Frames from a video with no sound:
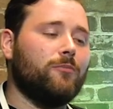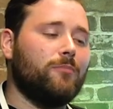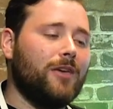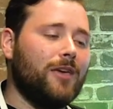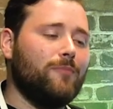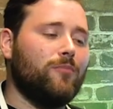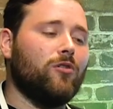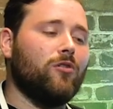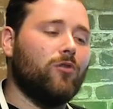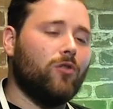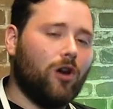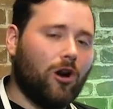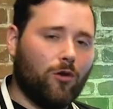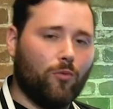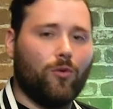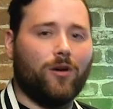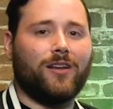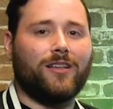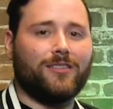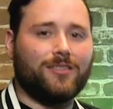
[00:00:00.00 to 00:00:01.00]
People are
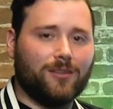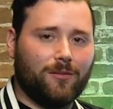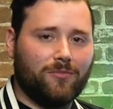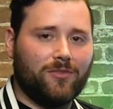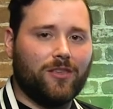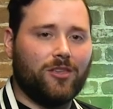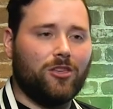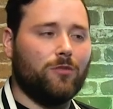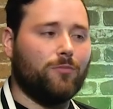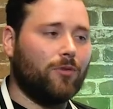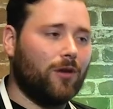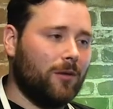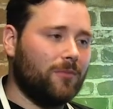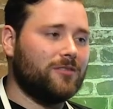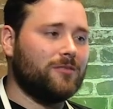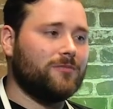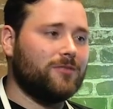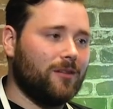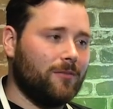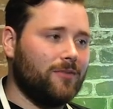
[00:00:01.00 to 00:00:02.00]
wanting something. You
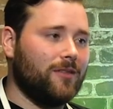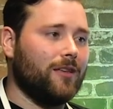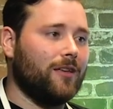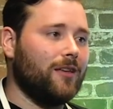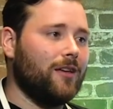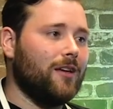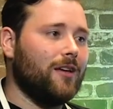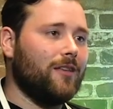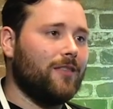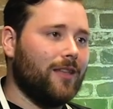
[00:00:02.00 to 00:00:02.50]
promise them something.